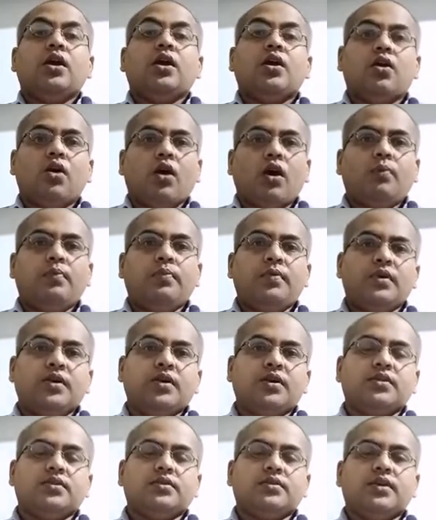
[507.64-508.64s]

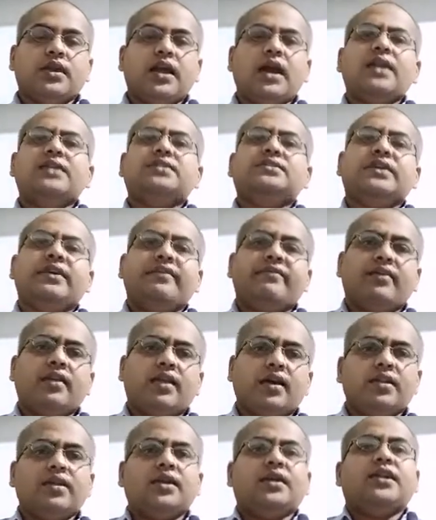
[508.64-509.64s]
copper, and several
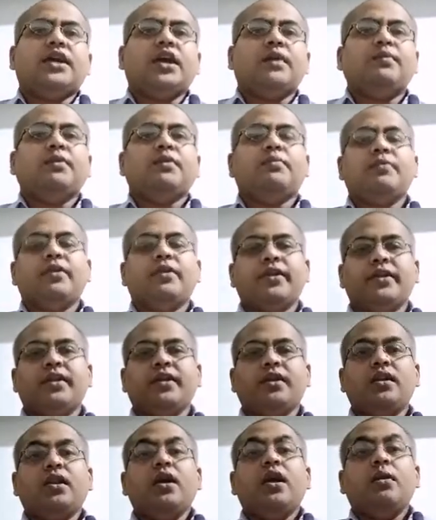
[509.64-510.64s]
other type of
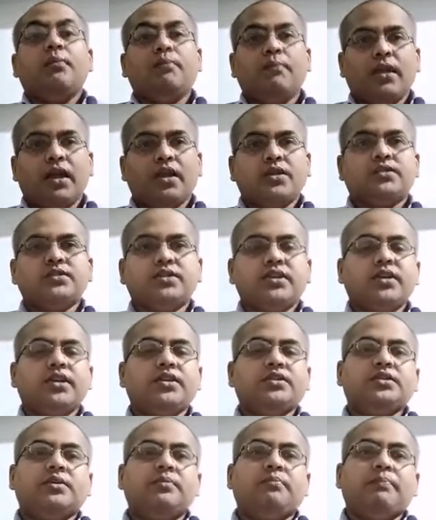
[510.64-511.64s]
material. Plastic
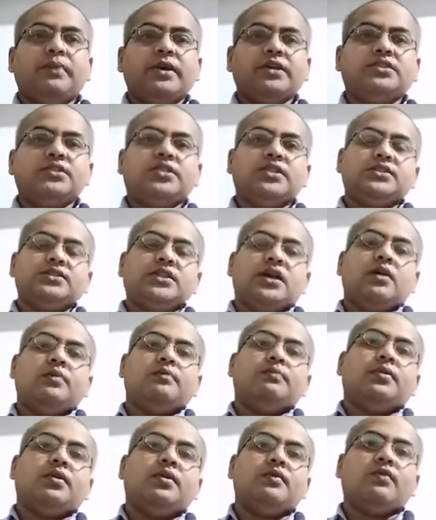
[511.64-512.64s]
is the best
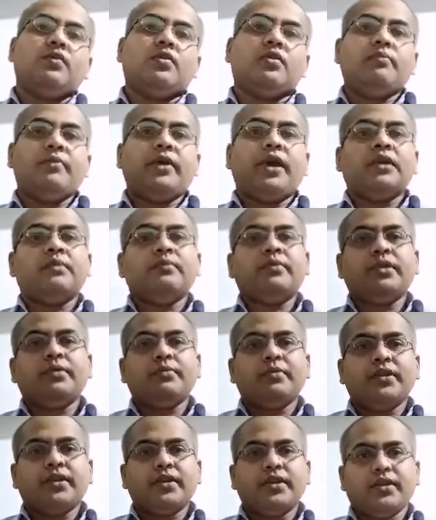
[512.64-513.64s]
example for man-made
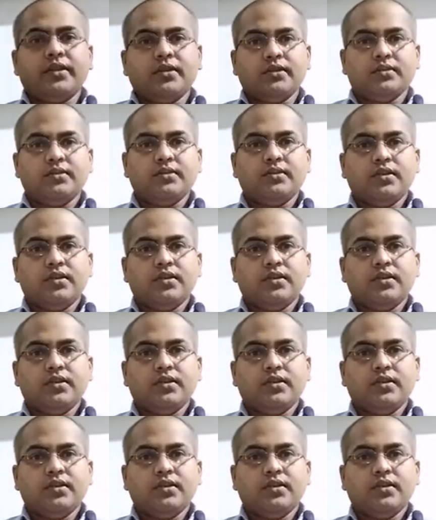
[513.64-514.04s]
material.